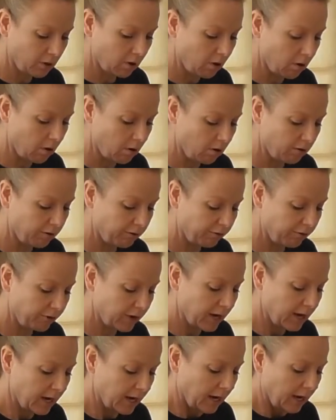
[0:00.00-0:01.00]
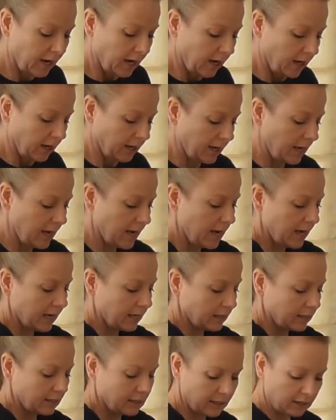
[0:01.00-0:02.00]
off. Okay,
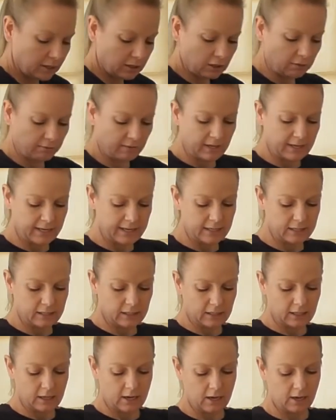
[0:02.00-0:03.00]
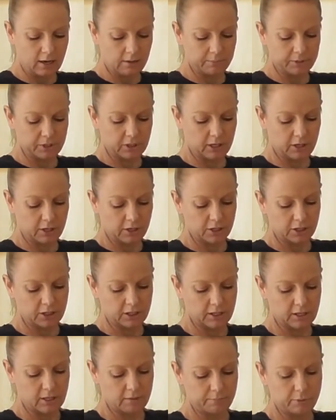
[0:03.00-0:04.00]
so to release the cups, you're just
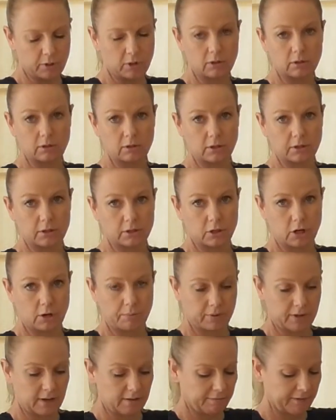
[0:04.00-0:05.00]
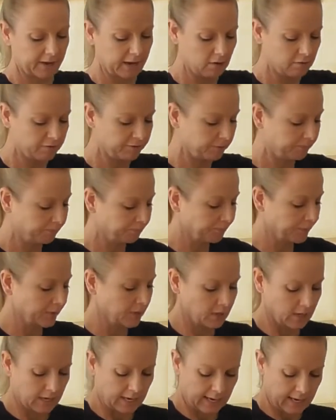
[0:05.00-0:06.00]
going to pull at the top of that valve
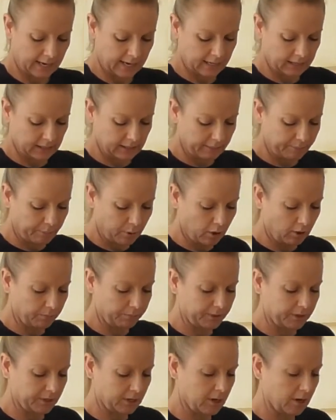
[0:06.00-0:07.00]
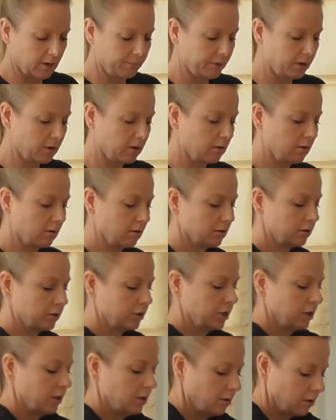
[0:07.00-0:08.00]
and pop the cup
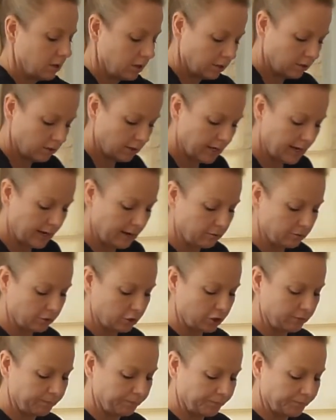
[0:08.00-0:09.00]
onto your couch.